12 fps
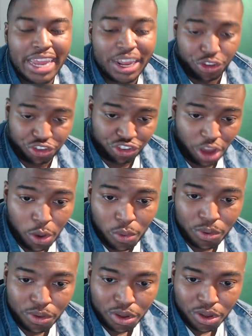a
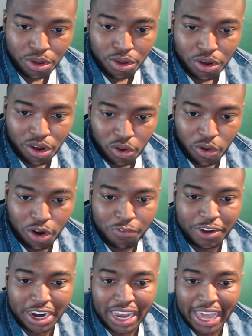show or
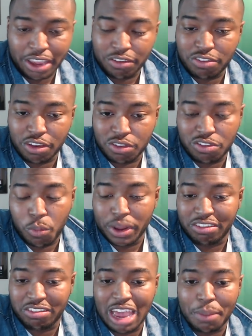for the Lakers to win a
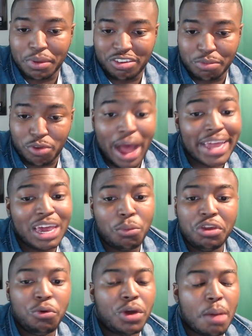championship. So I get
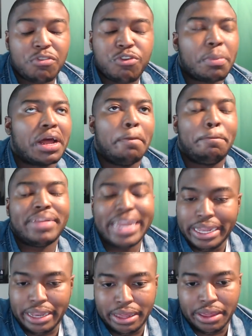where you're coming from
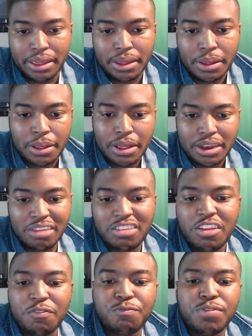completely. This is
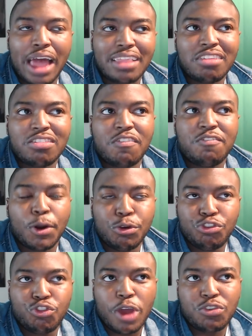the first
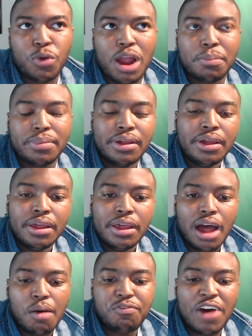stretch where
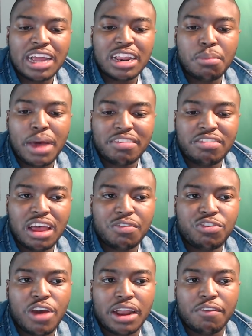I'm finding myself
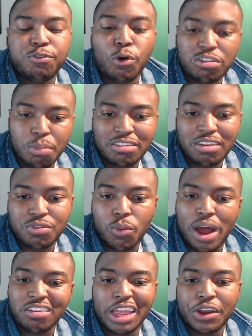trying to force myself to
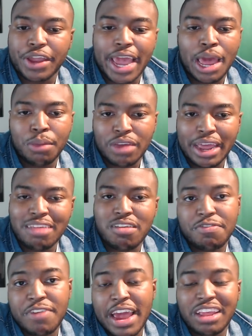watch Laker games, and as a
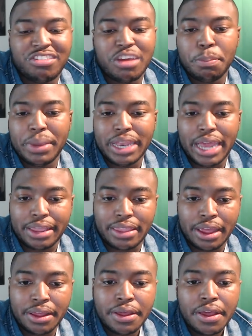fan, it shouldn't be like
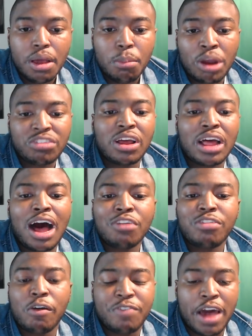that. Marcel, I
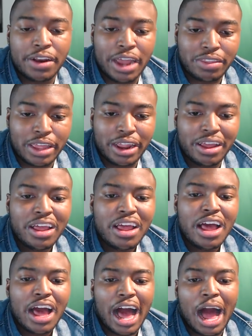also found out that
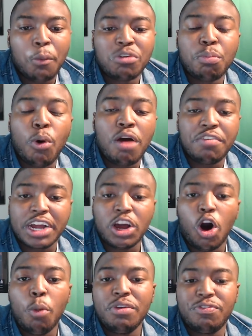I was more of a
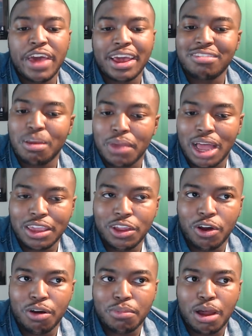Kobe fan because
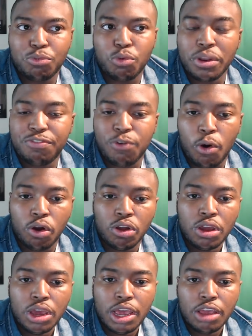I'm 24.
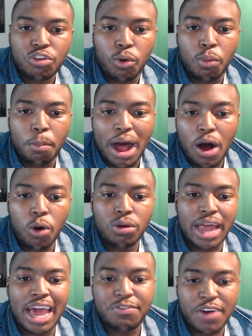So my whole
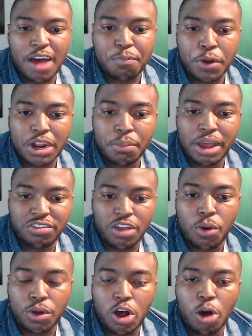life I've pretty much
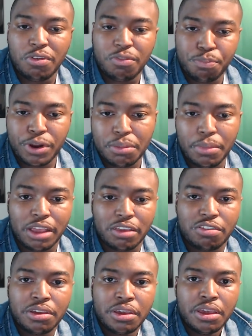known Kobe, pretty
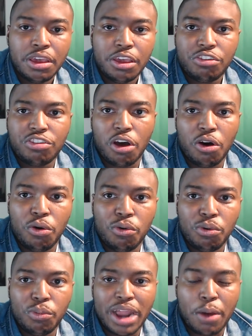much. So
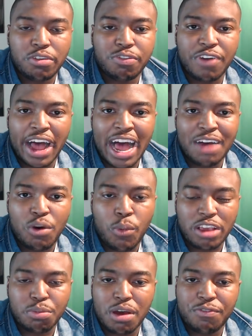when I was 5, I
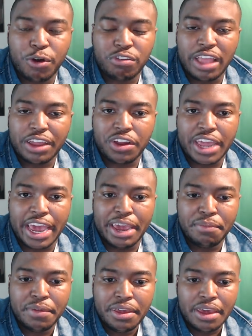watched my first Laker
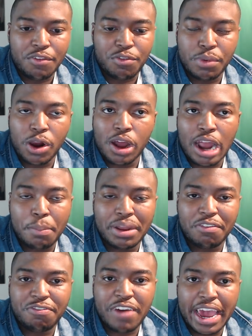game, and from there on I've been
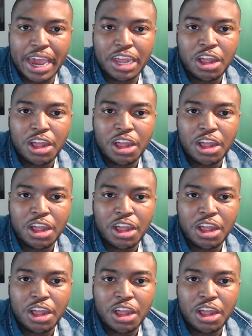a fan.